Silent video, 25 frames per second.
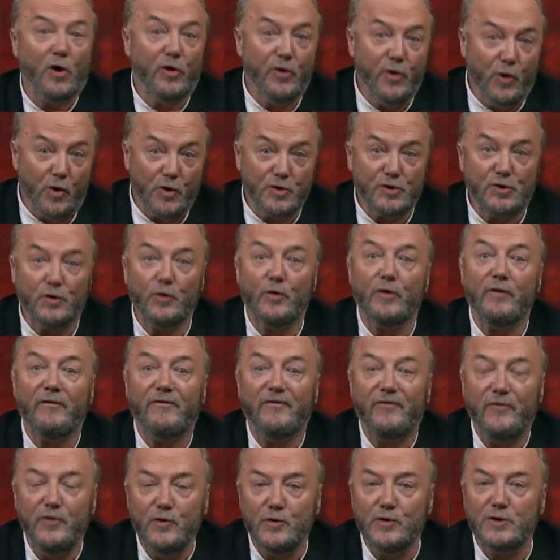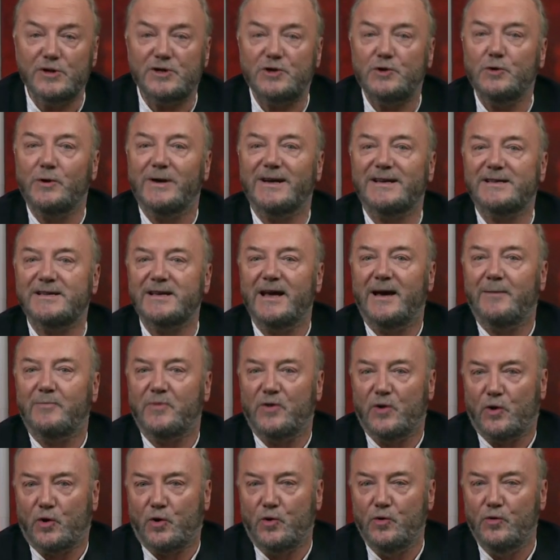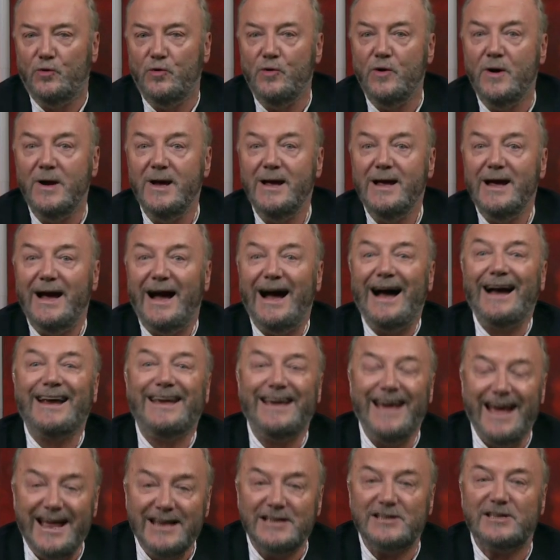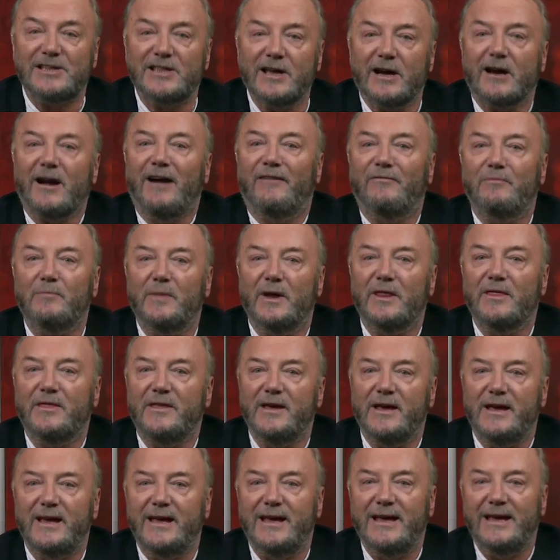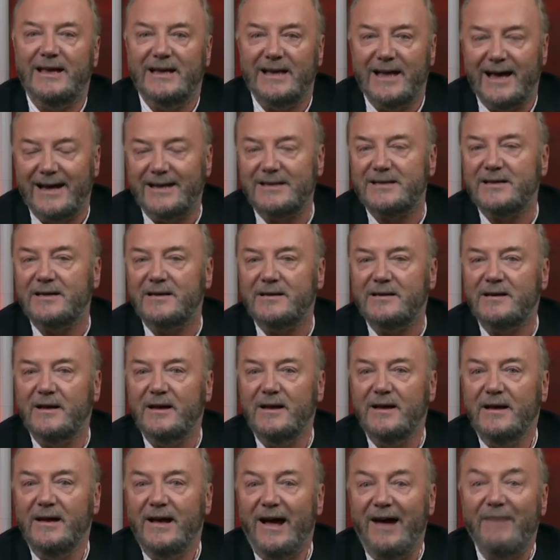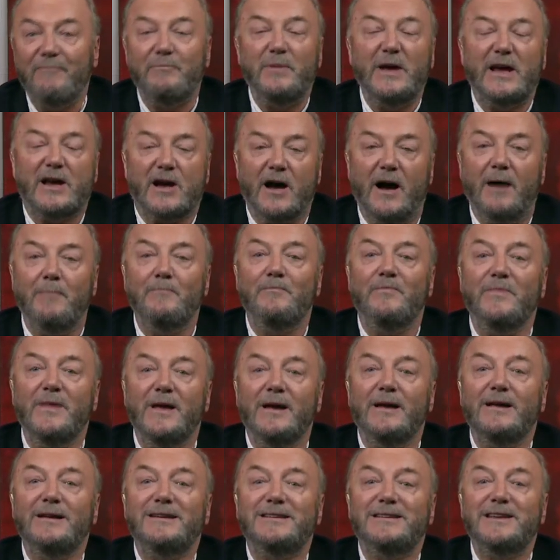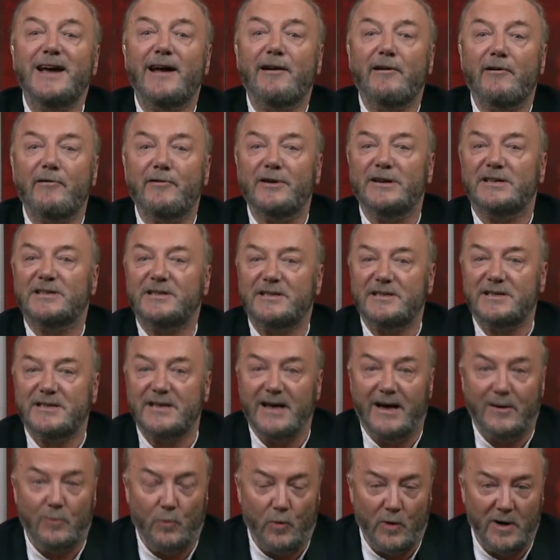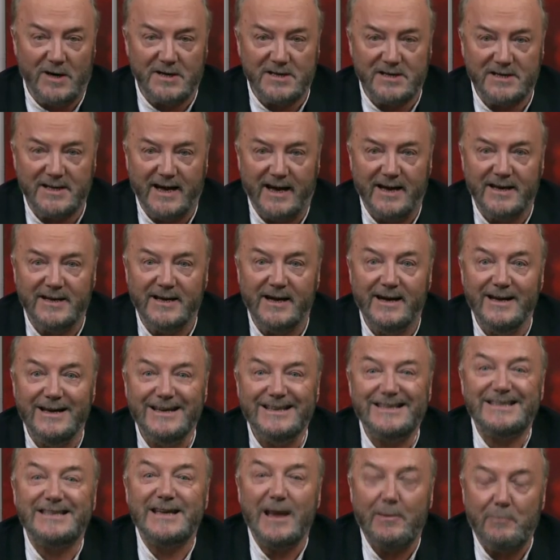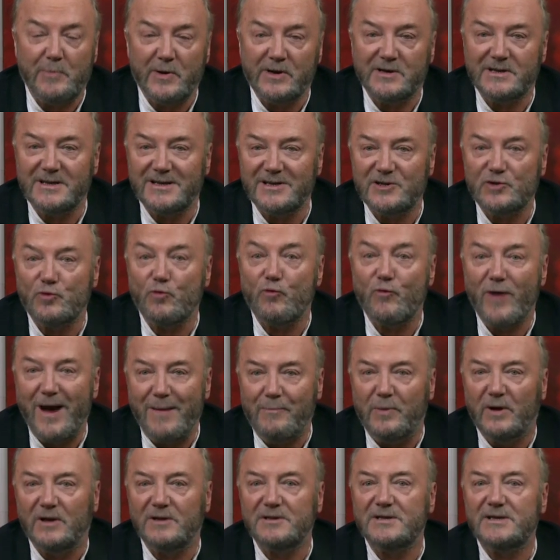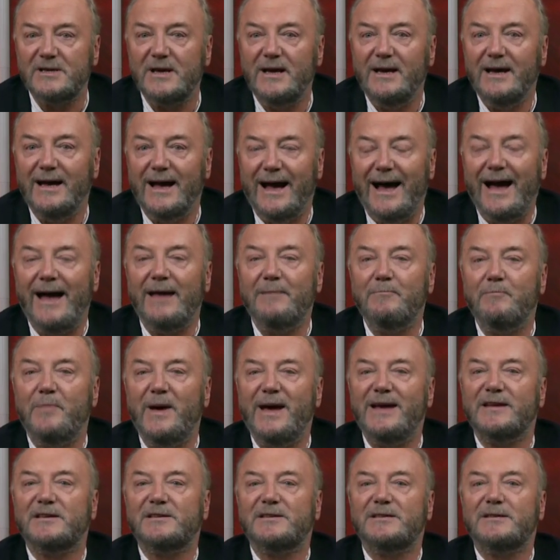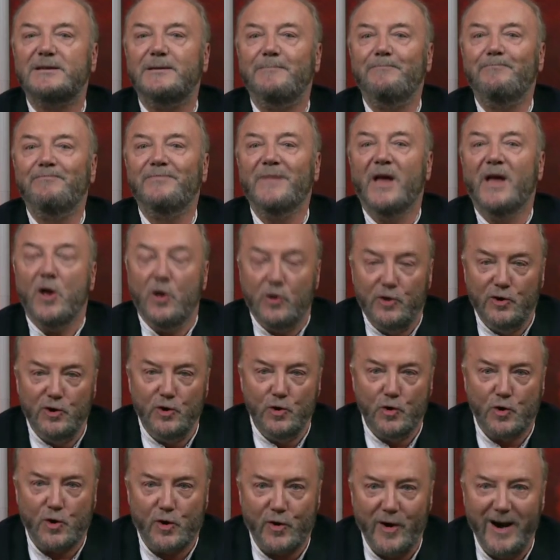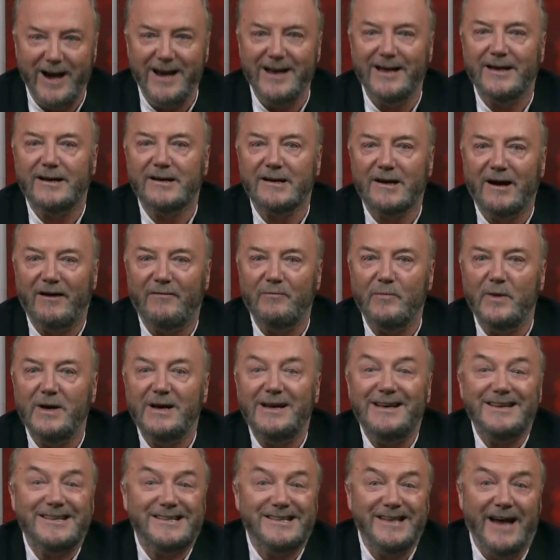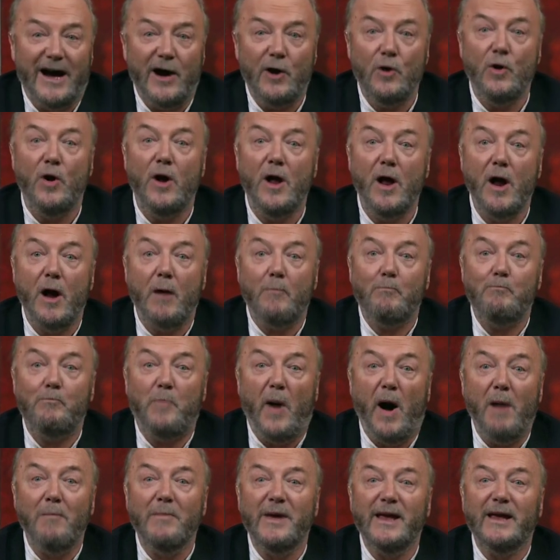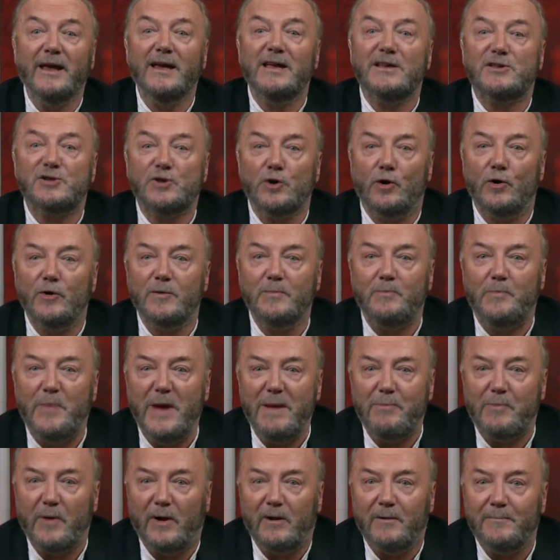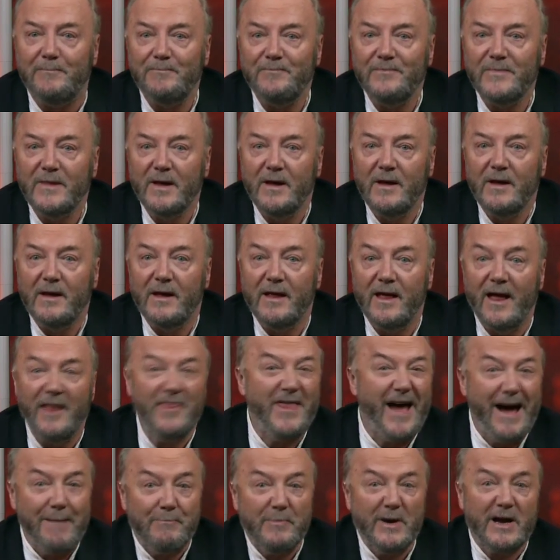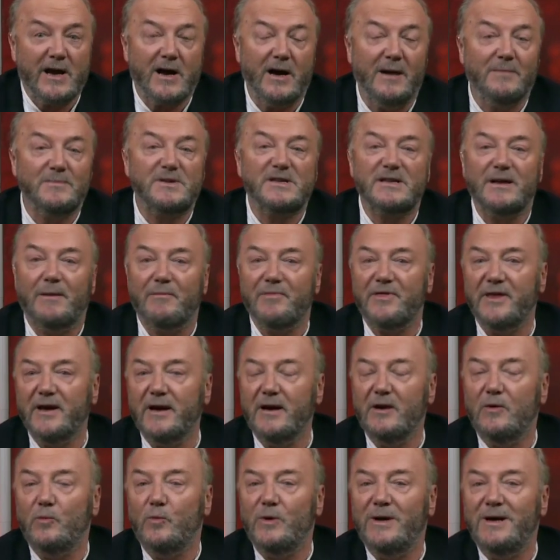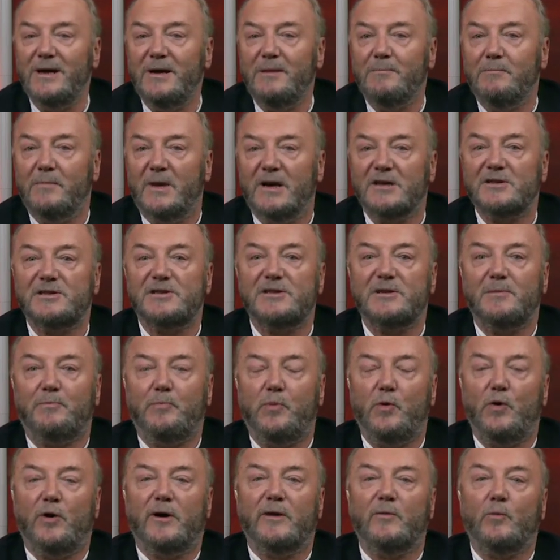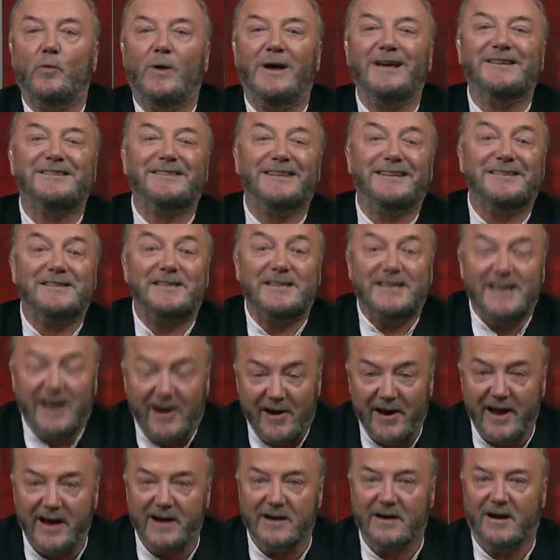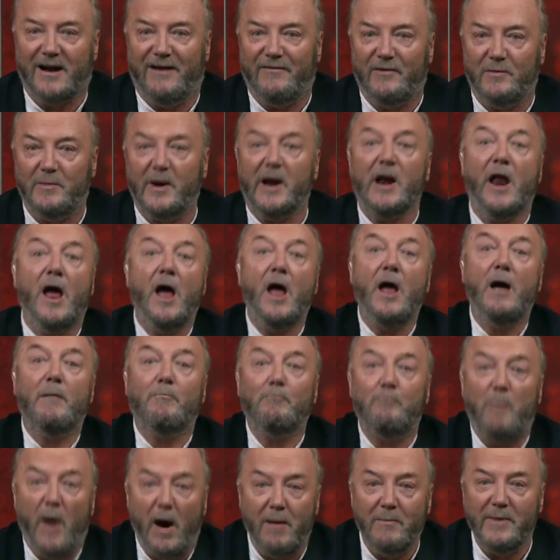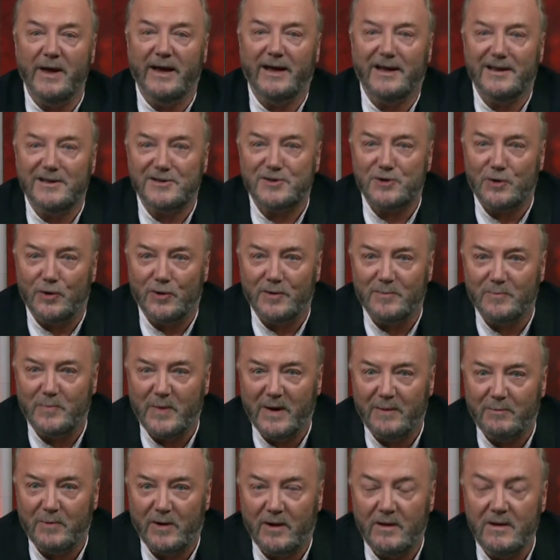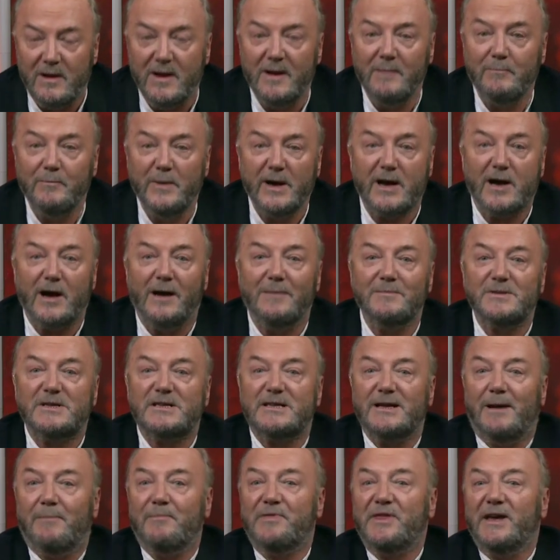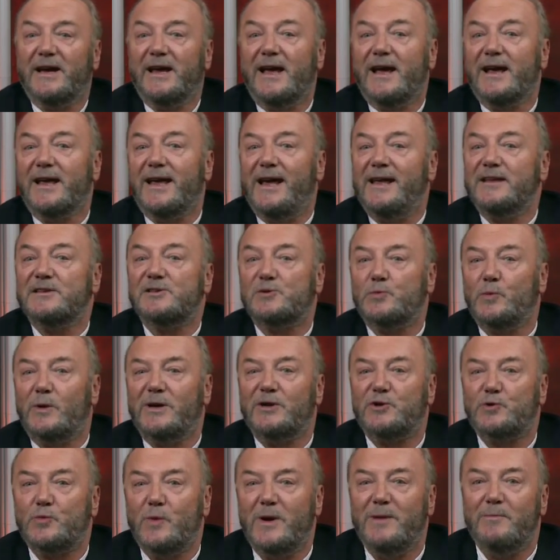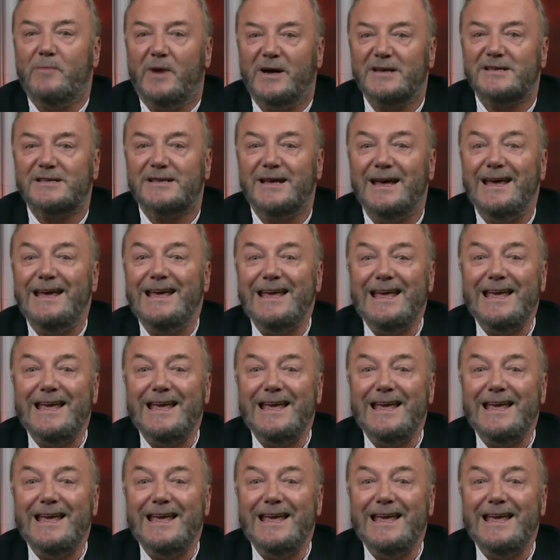Those who refused to accept the coup against the government they elected have become terrorists at worst and separatist rebels at best. The Ukrainian government is now bombing its own people, and that becomes something we must support, whilst the Syrian government bombing its own people becomes something against which we must